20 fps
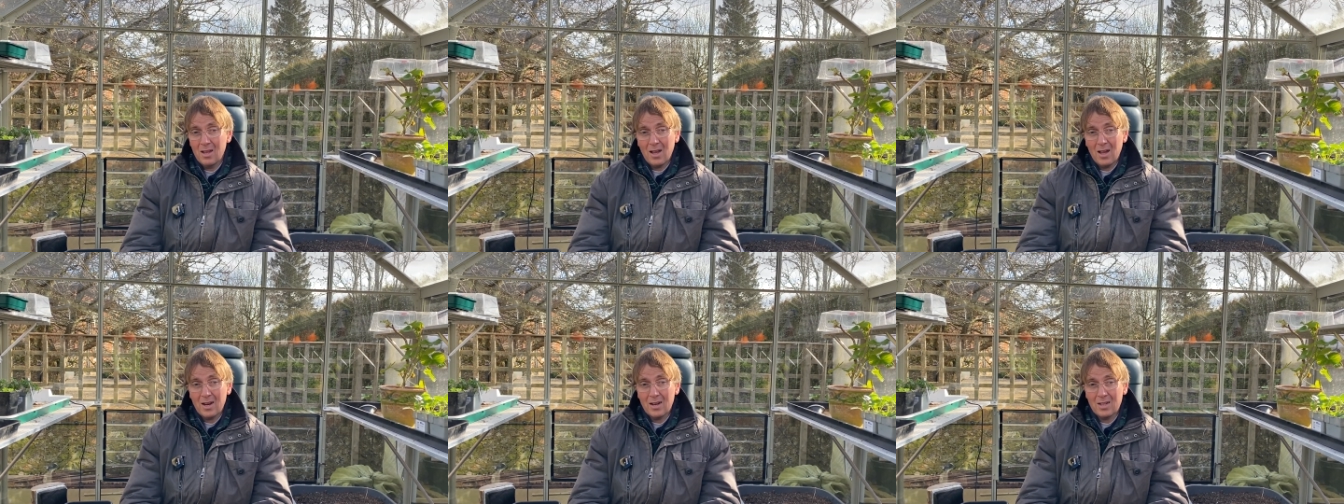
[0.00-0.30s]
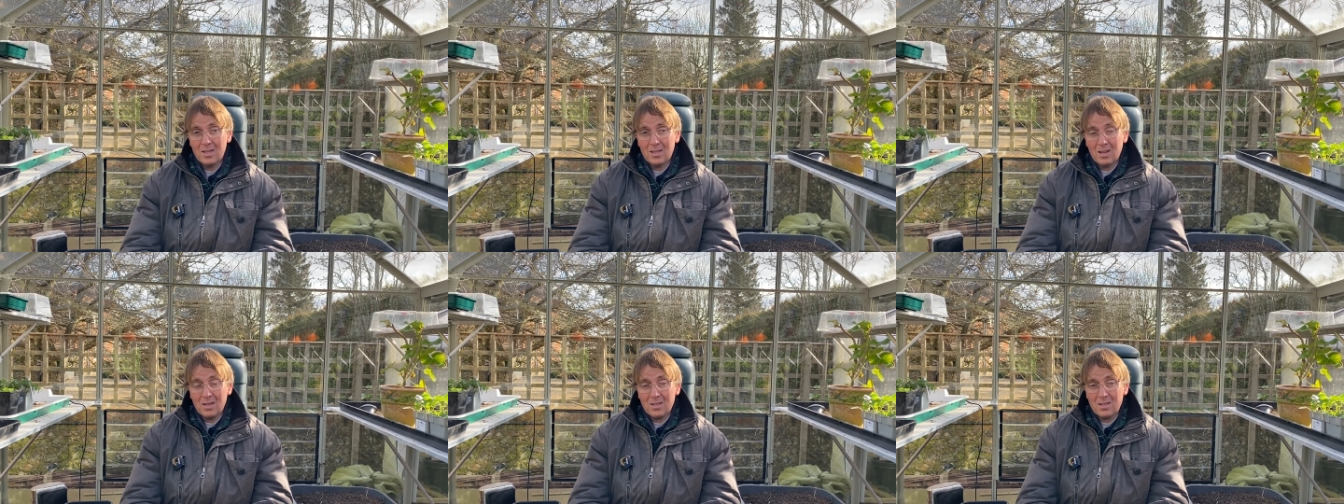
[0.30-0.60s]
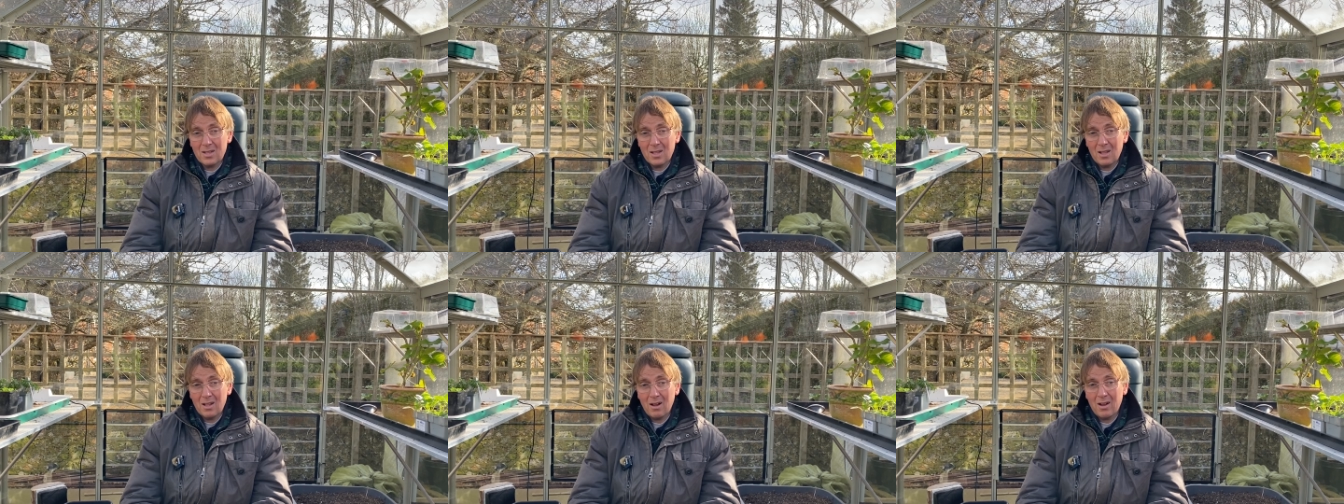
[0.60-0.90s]
and it
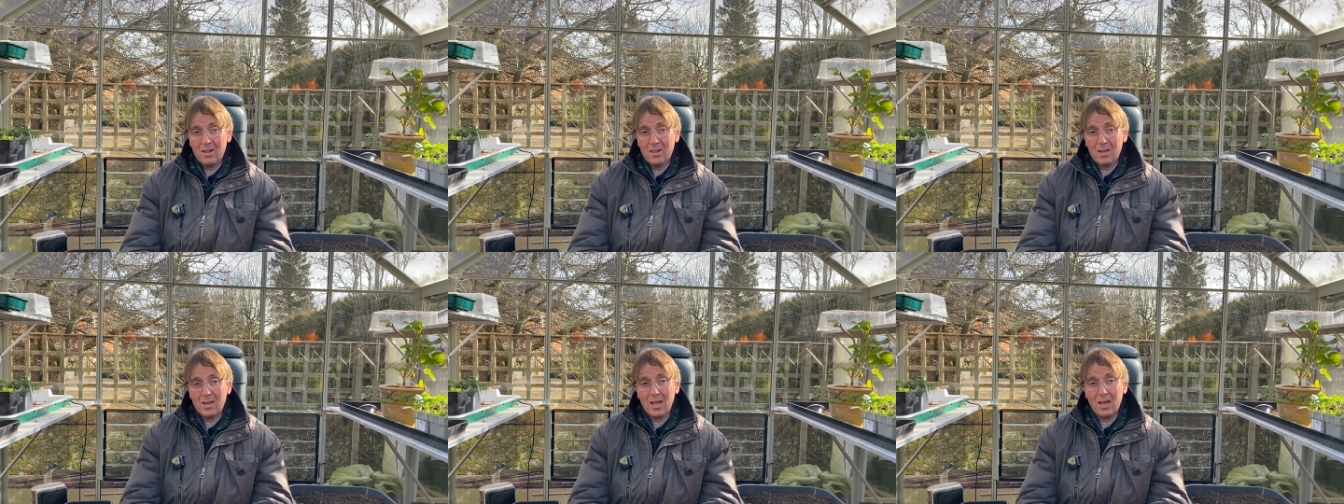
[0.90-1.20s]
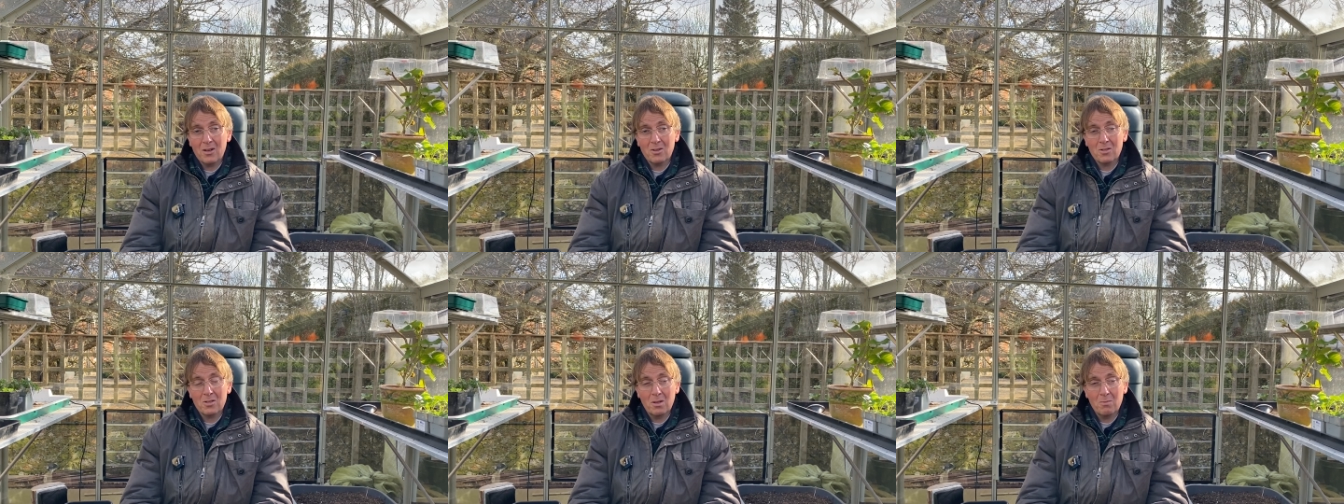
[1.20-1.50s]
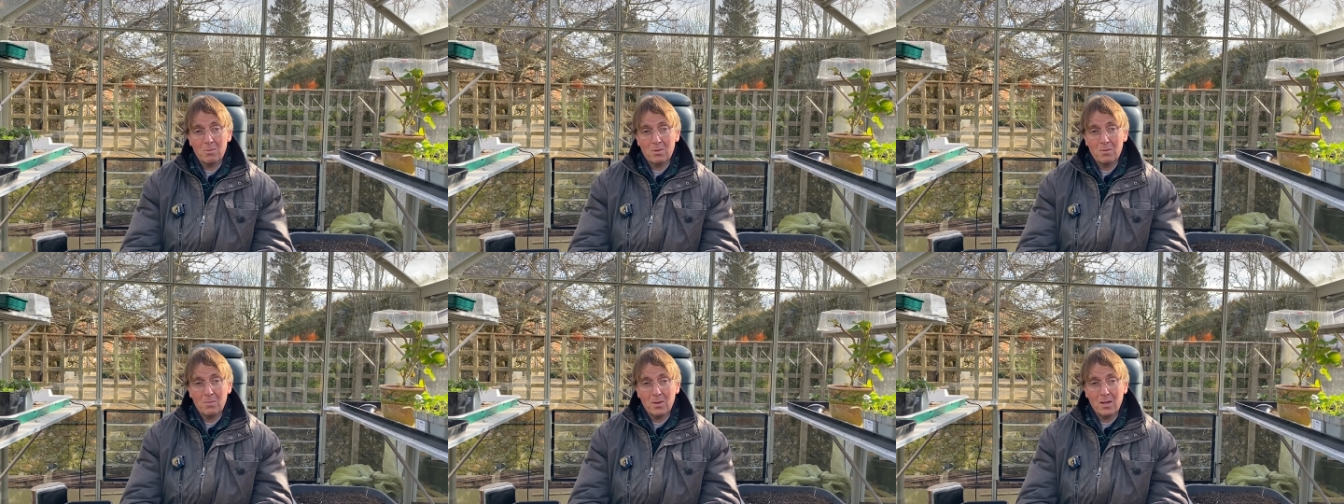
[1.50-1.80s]
doesn't like the
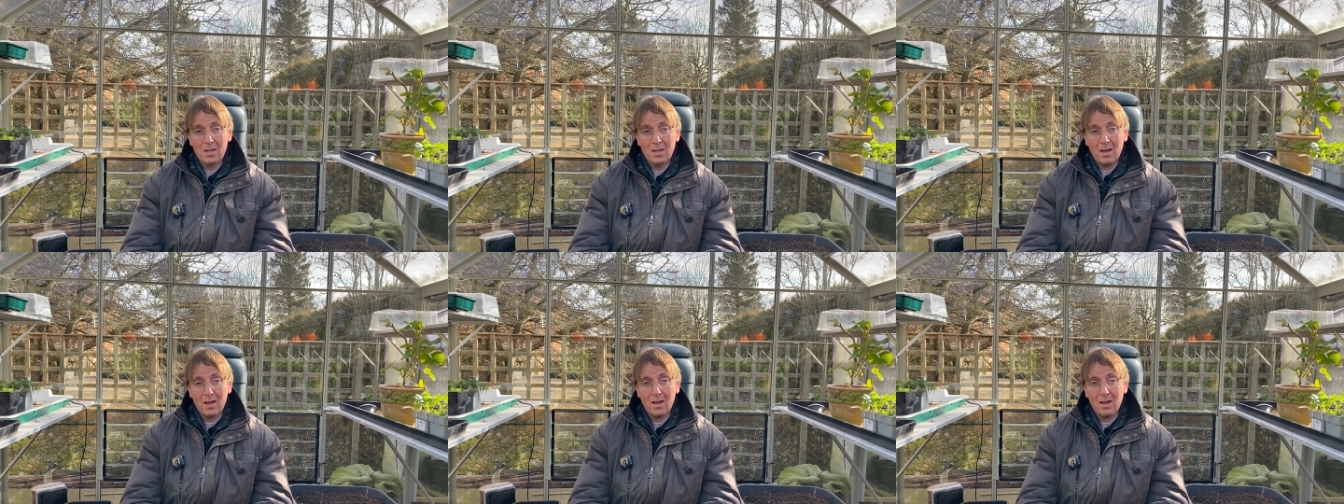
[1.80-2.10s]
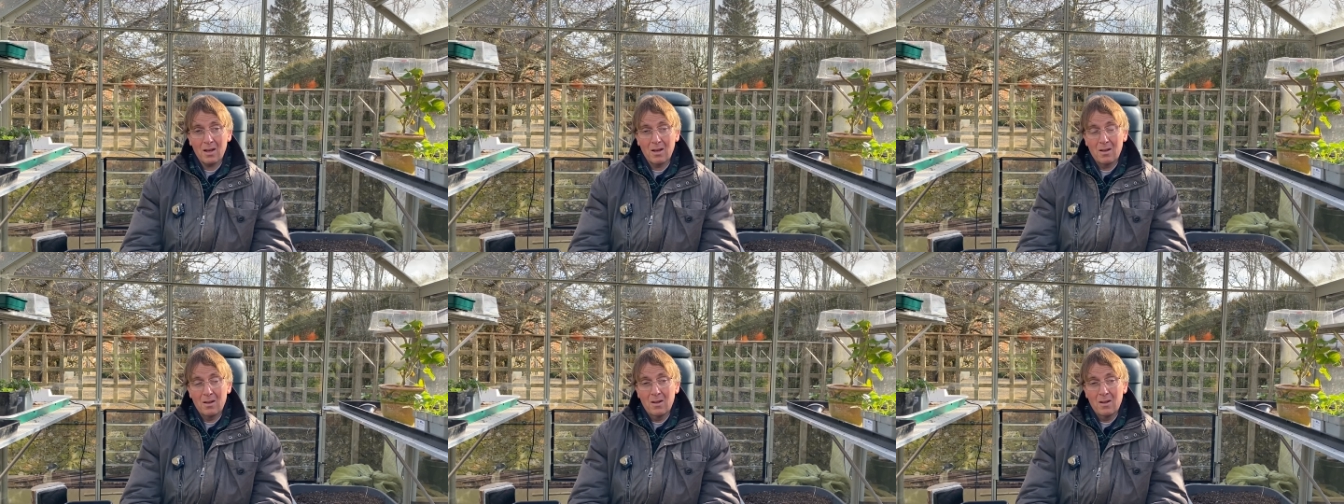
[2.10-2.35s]
calcium to be there.